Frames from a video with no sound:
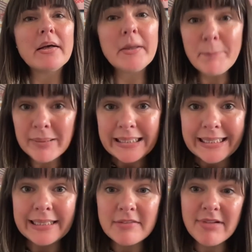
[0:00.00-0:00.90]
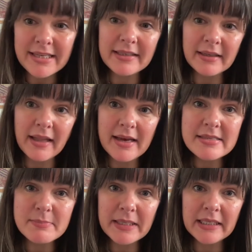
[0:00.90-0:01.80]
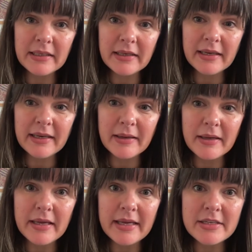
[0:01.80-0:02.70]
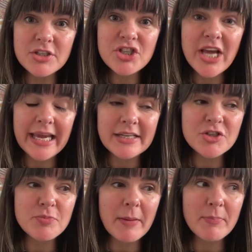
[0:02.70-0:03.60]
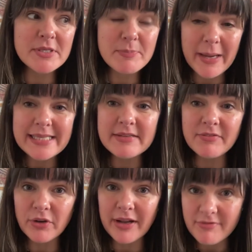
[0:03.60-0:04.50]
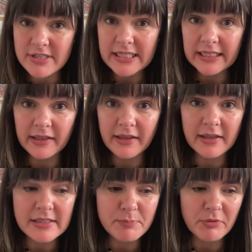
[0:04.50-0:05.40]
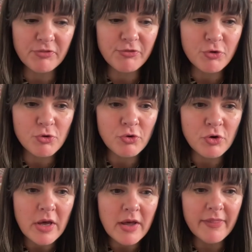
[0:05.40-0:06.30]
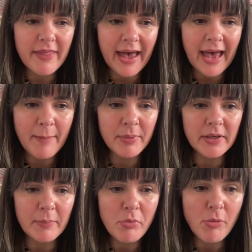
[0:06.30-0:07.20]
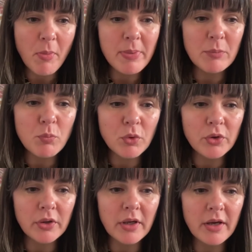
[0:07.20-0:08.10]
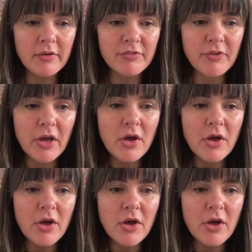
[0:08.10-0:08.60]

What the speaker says: completely radicalized me. It changed my perspective on everything. And before that happened, I probably wouldn't have